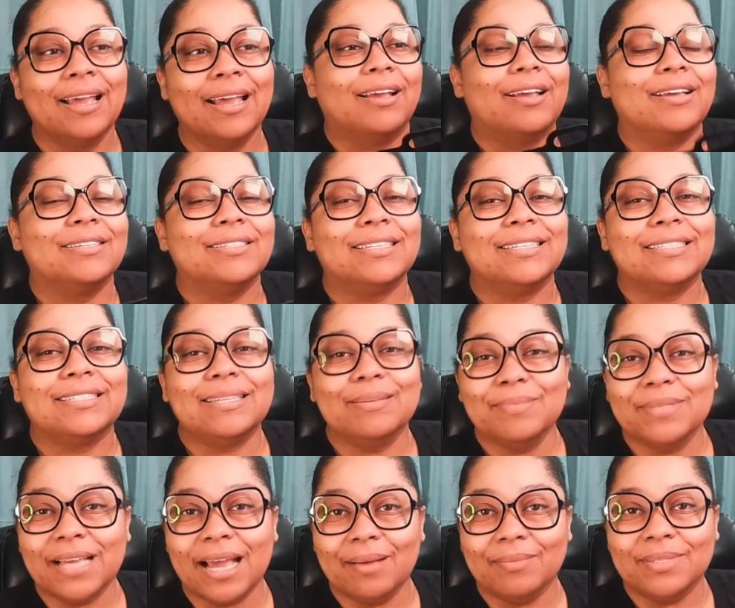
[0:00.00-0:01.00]
Because
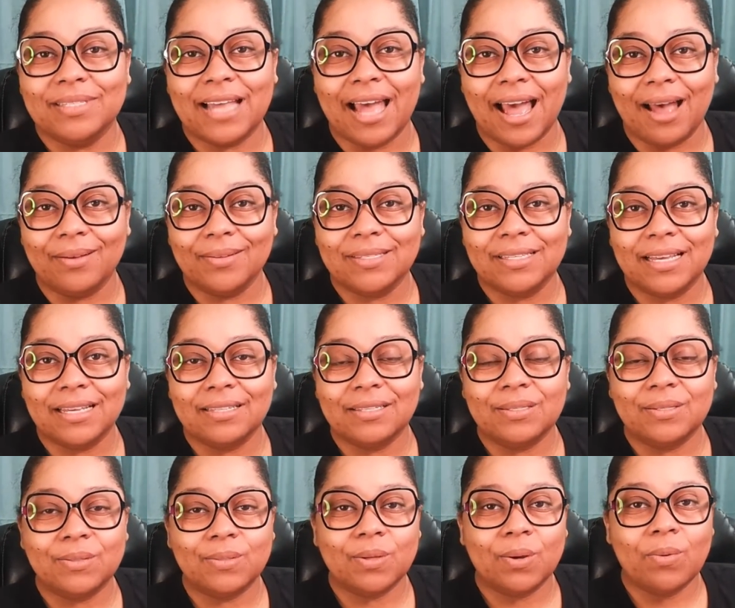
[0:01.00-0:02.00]
sometimes the house gets
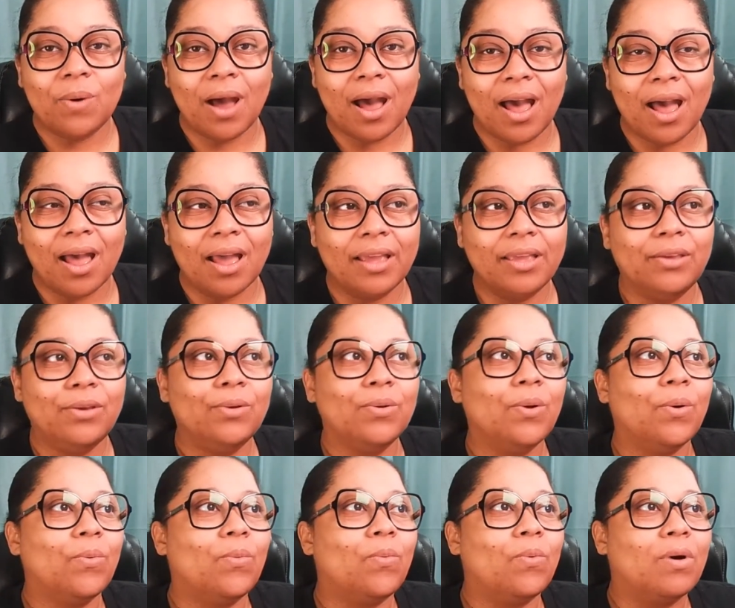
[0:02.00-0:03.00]
so hot, you
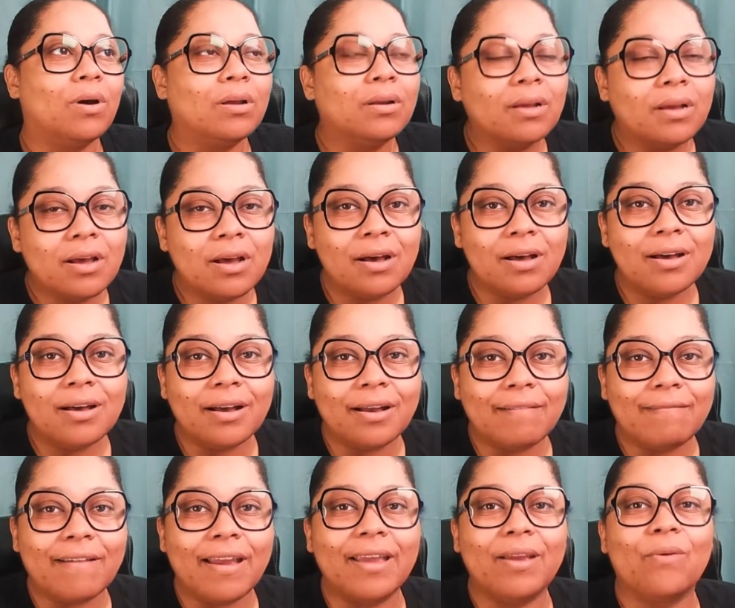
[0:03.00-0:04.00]
don't want to cook,
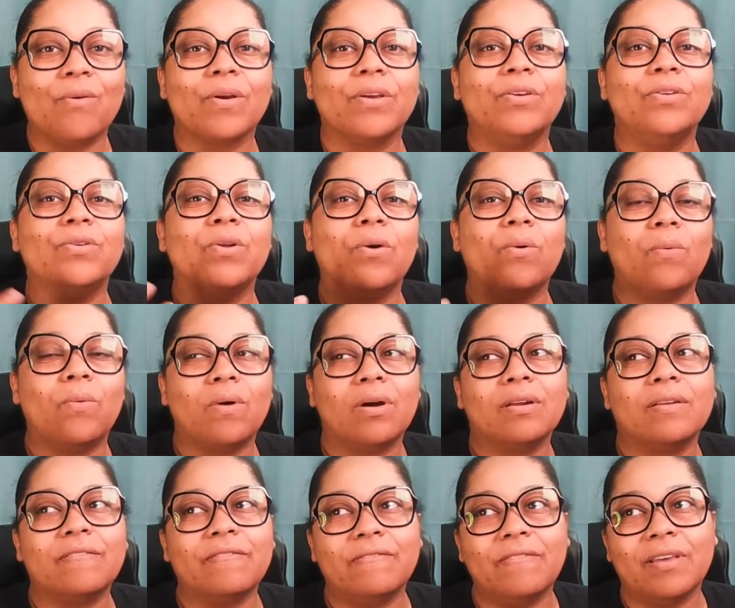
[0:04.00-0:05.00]
right? Or you don't
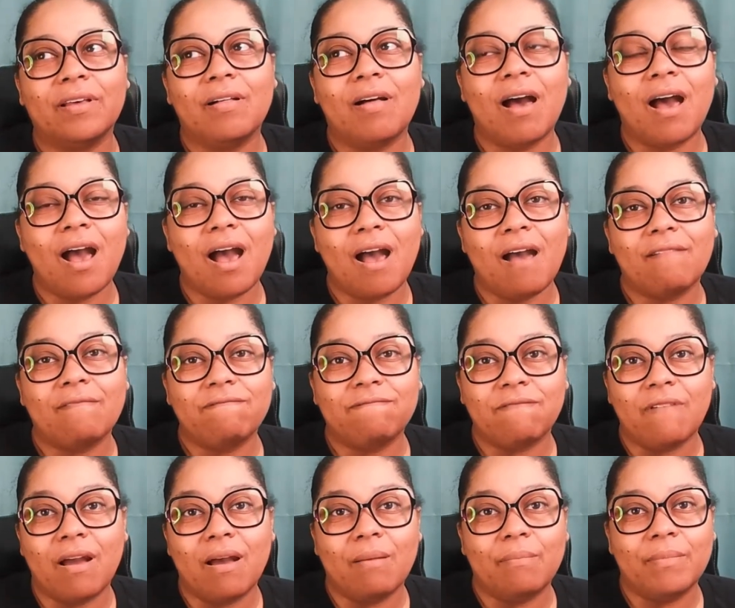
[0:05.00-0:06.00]
want to feel hot
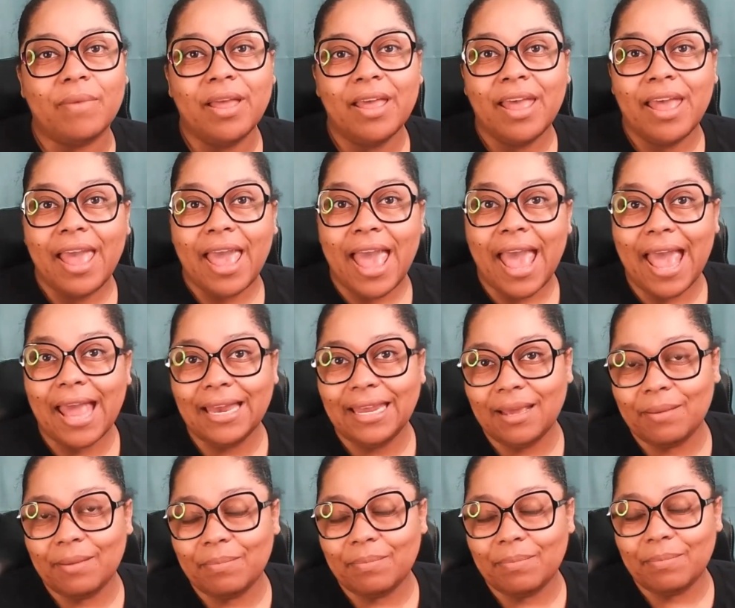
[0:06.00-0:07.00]
from
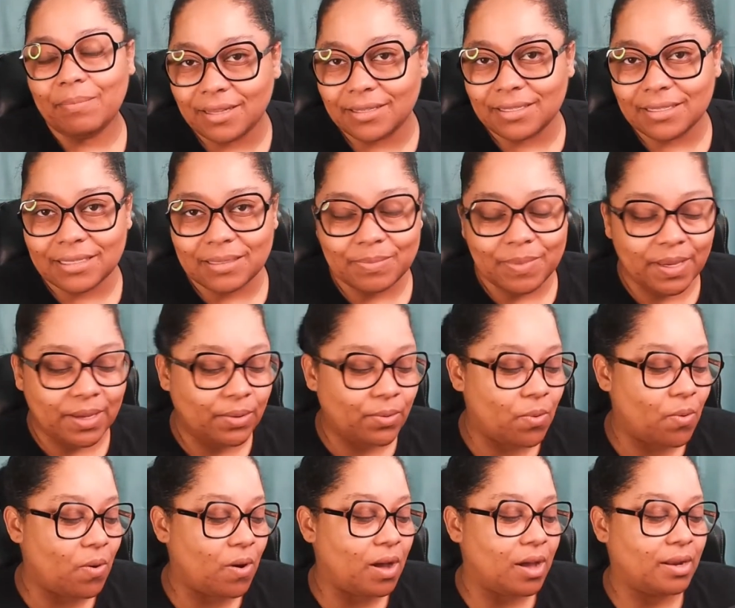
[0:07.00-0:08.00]
any appliances being
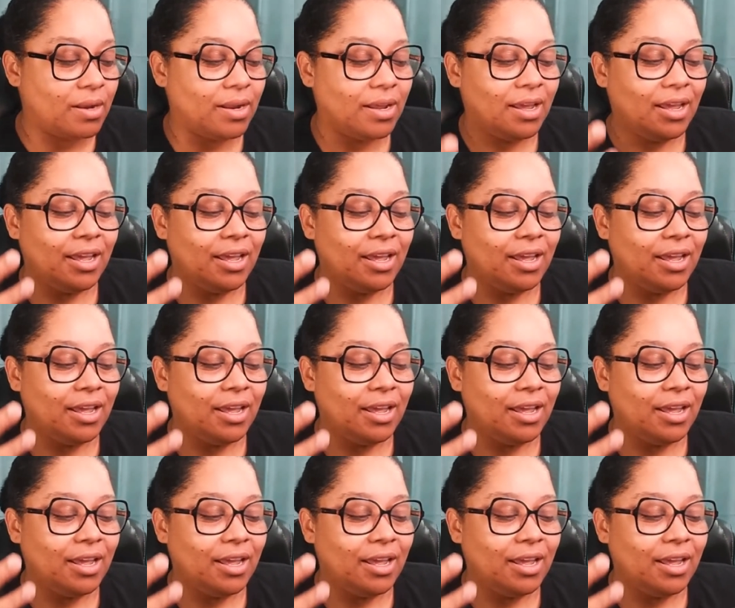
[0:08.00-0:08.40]
on.